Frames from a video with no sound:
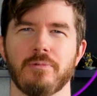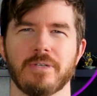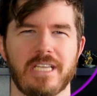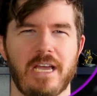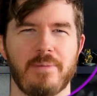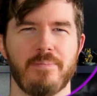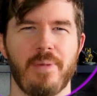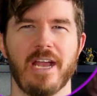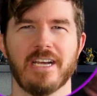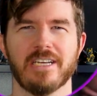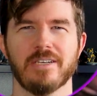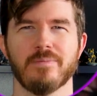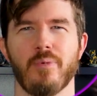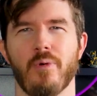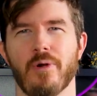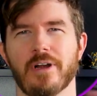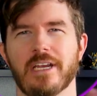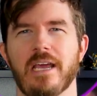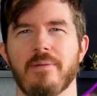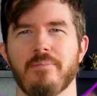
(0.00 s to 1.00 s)
was I painted
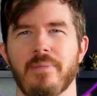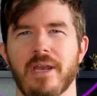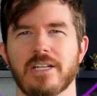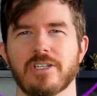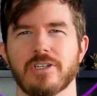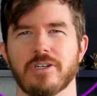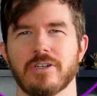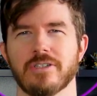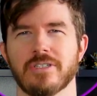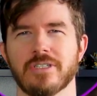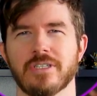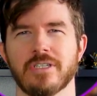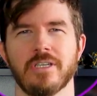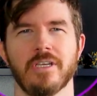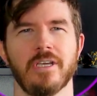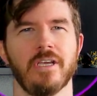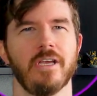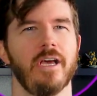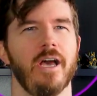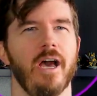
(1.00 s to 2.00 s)
board game miniatures.
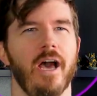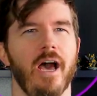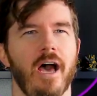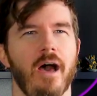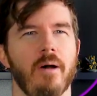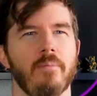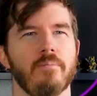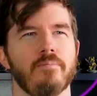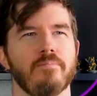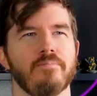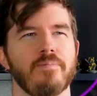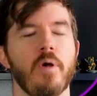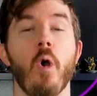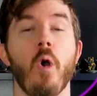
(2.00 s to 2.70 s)
Problem with Guild